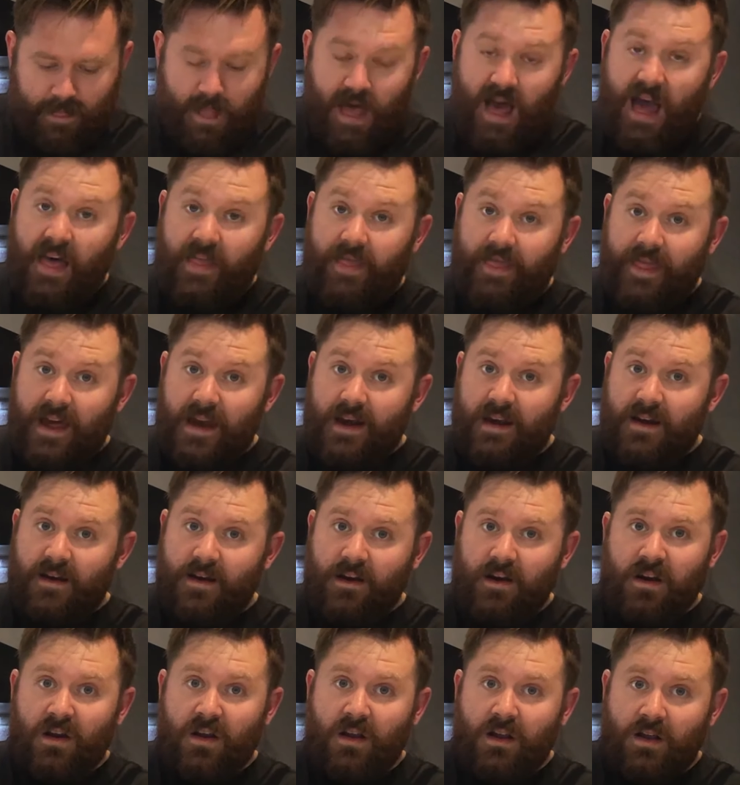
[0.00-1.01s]
And then
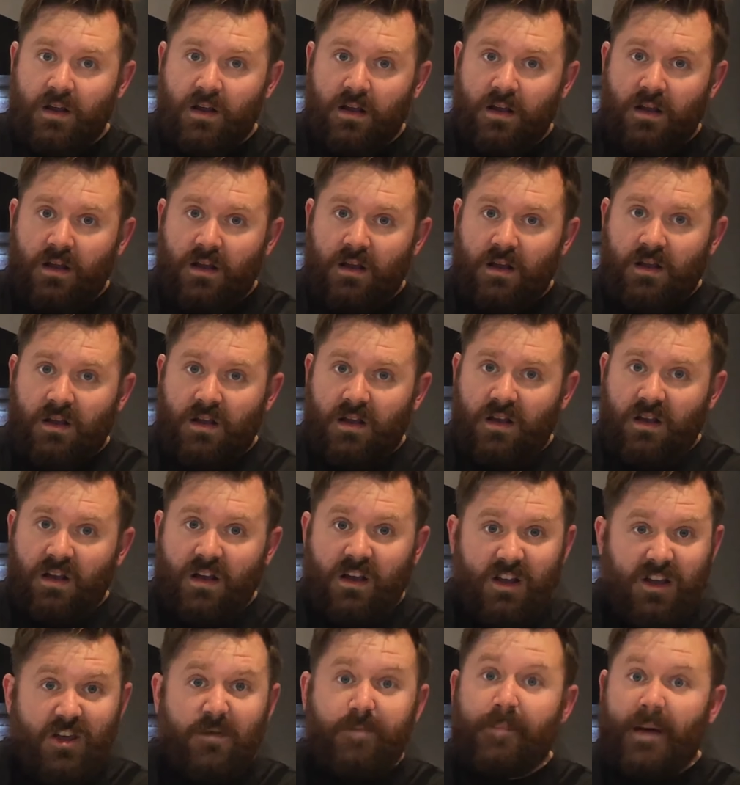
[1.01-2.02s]

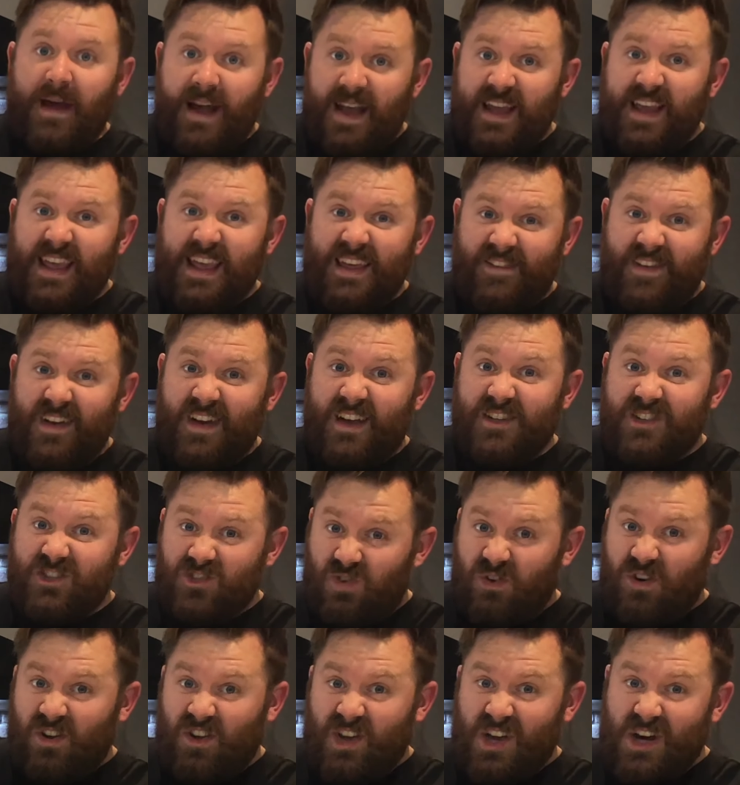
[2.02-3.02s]
you better give it a
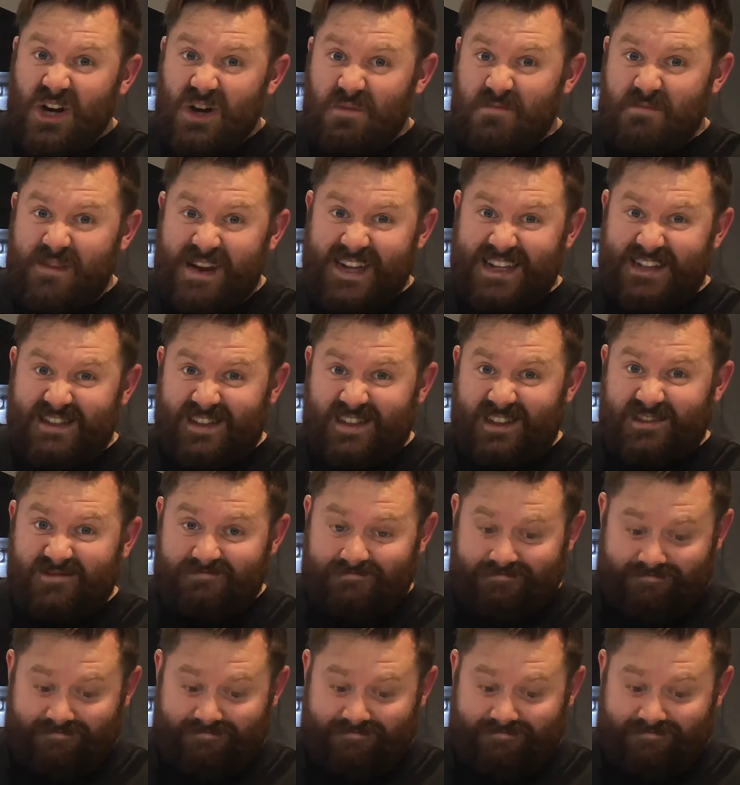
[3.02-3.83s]
jolly good old mixing.